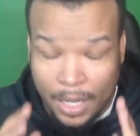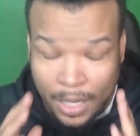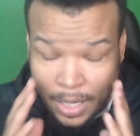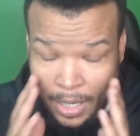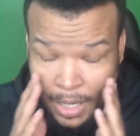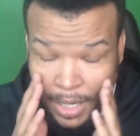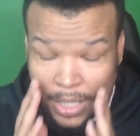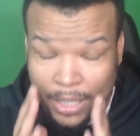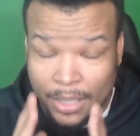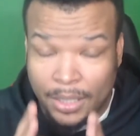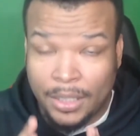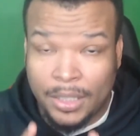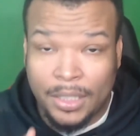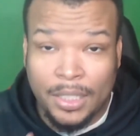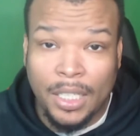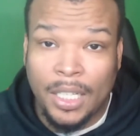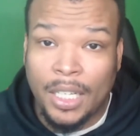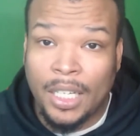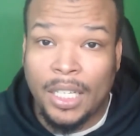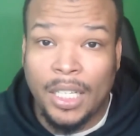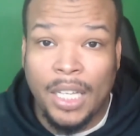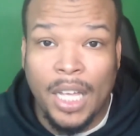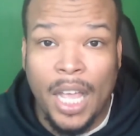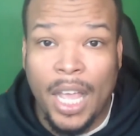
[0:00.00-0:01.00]

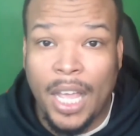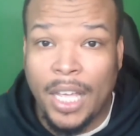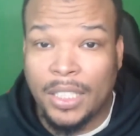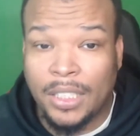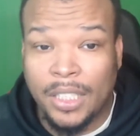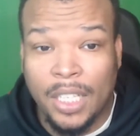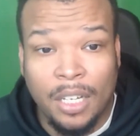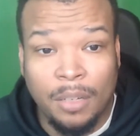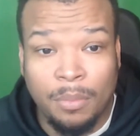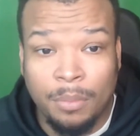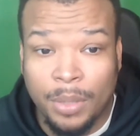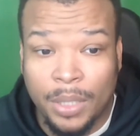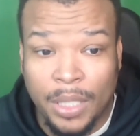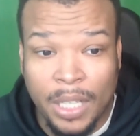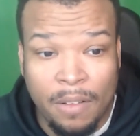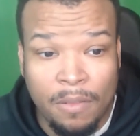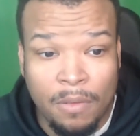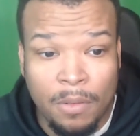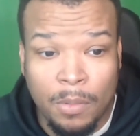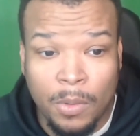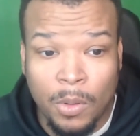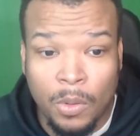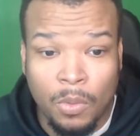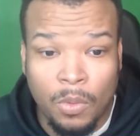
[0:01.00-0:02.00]
it's
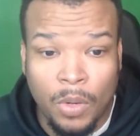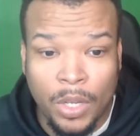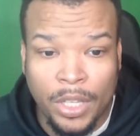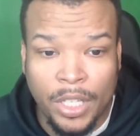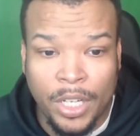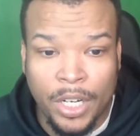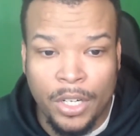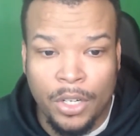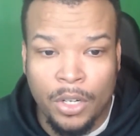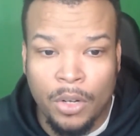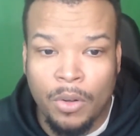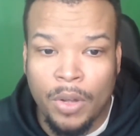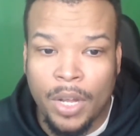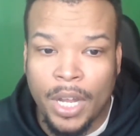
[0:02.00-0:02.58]
unbelievable what they're doing.